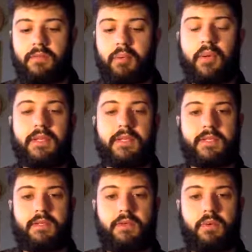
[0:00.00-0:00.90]
point
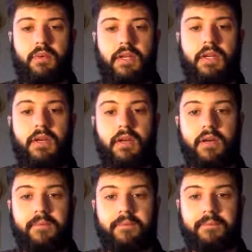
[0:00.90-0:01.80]
us to here